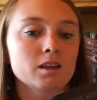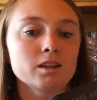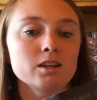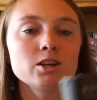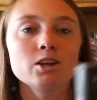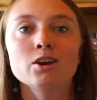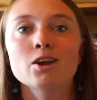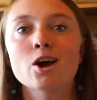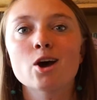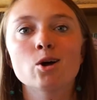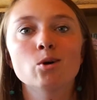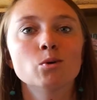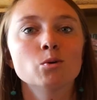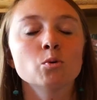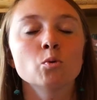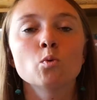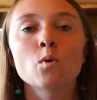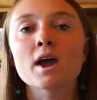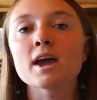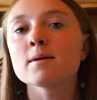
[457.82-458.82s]
you know,
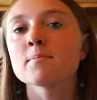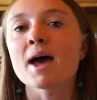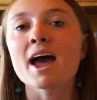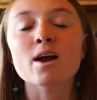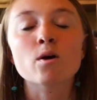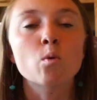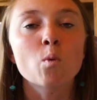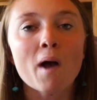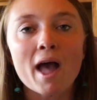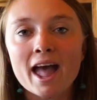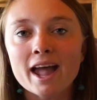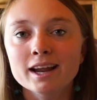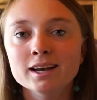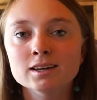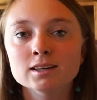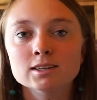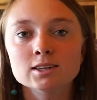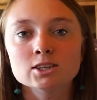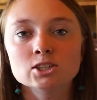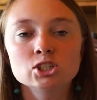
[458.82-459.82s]
way back
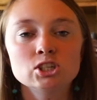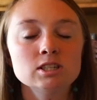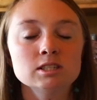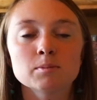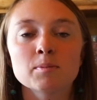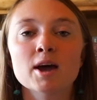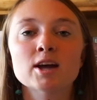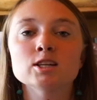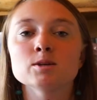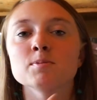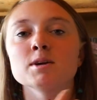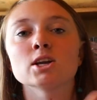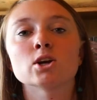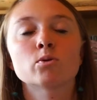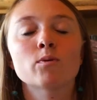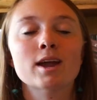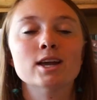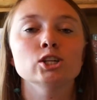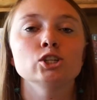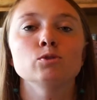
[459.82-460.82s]
when she's about to be in
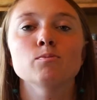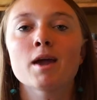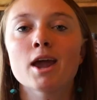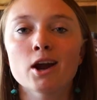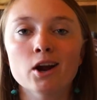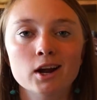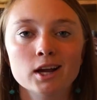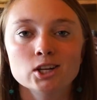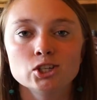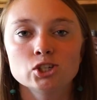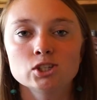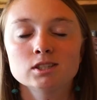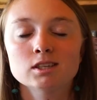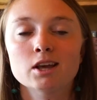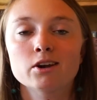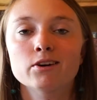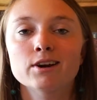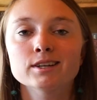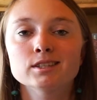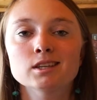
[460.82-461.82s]
arranged marriage,
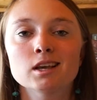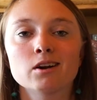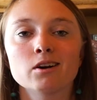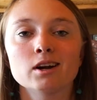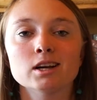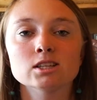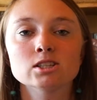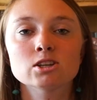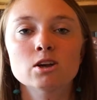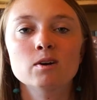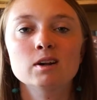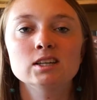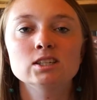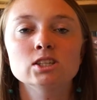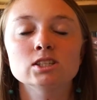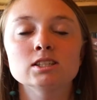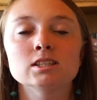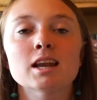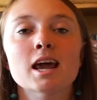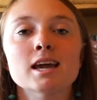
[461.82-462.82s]
etc., etc. So it's
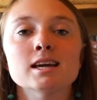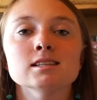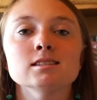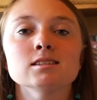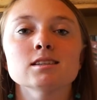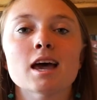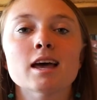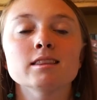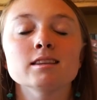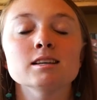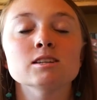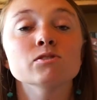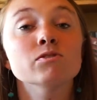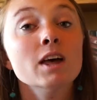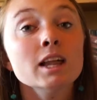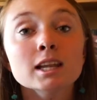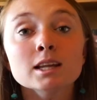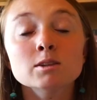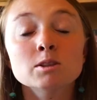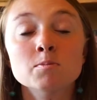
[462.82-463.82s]
just nice that these
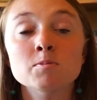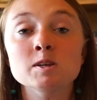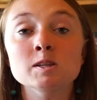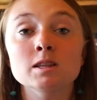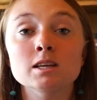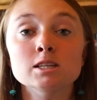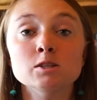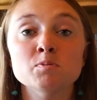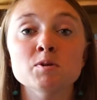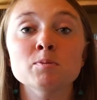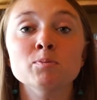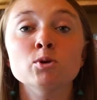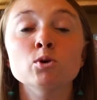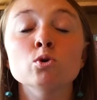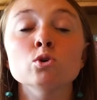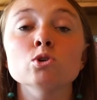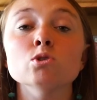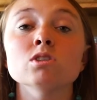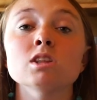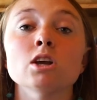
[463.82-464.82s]
these people
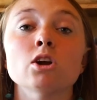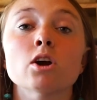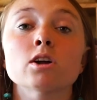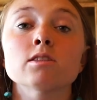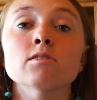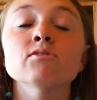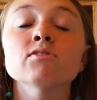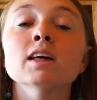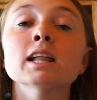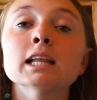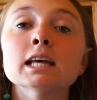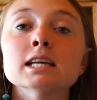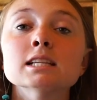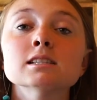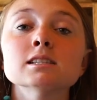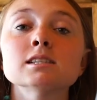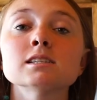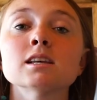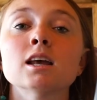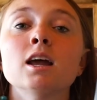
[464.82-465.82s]
who you think are the
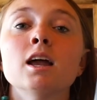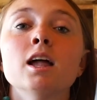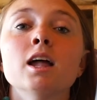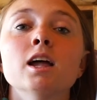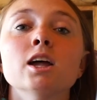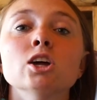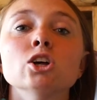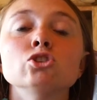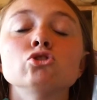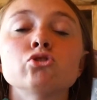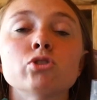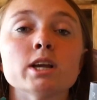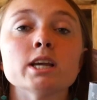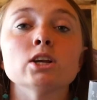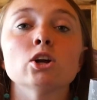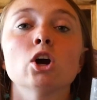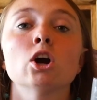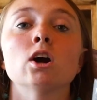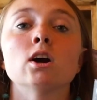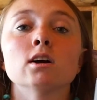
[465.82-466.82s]
villains
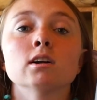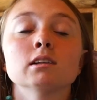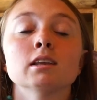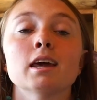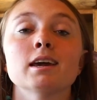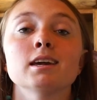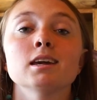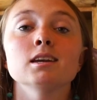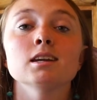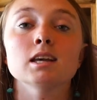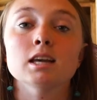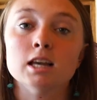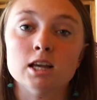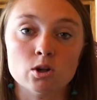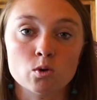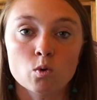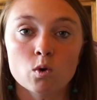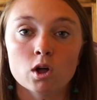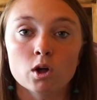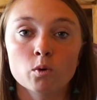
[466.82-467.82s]
treat her like an
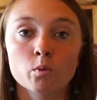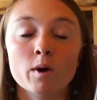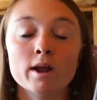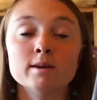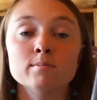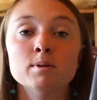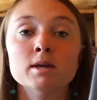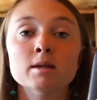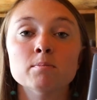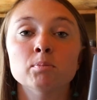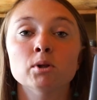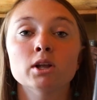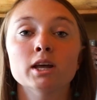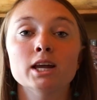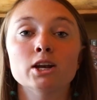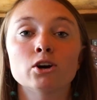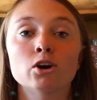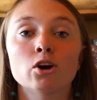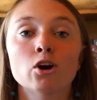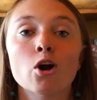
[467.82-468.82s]
equal when people
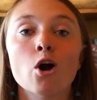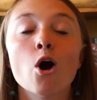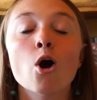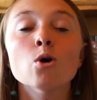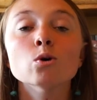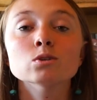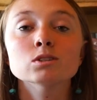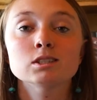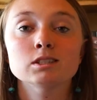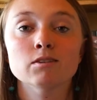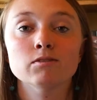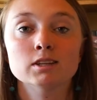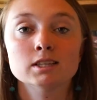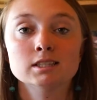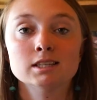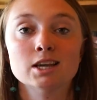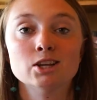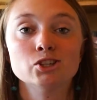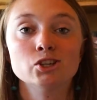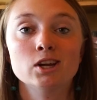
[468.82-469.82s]
in her own
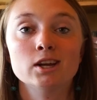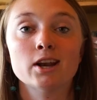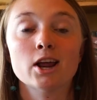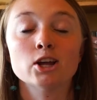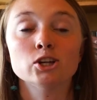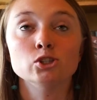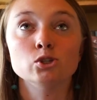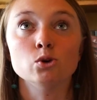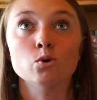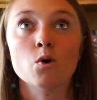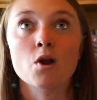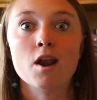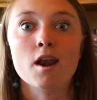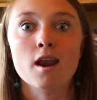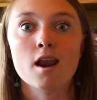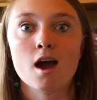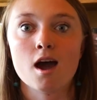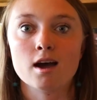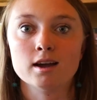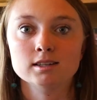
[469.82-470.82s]
civilization do
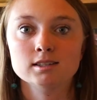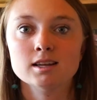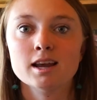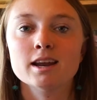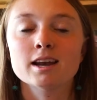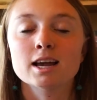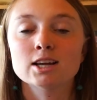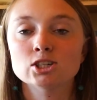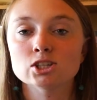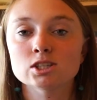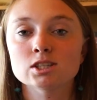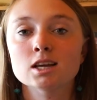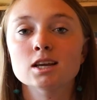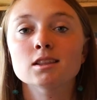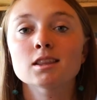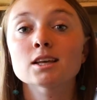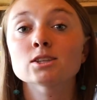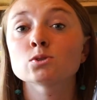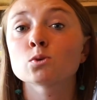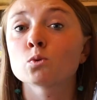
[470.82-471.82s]
not. And I just
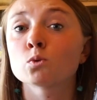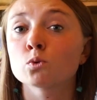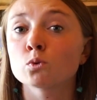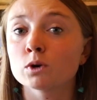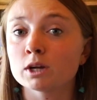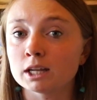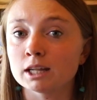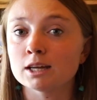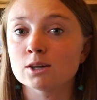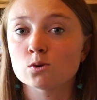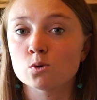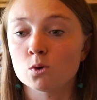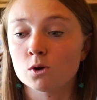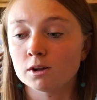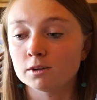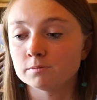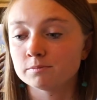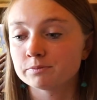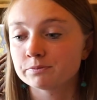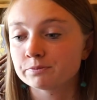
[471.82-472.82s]
think that's really
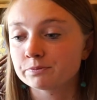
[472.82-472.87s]
cool.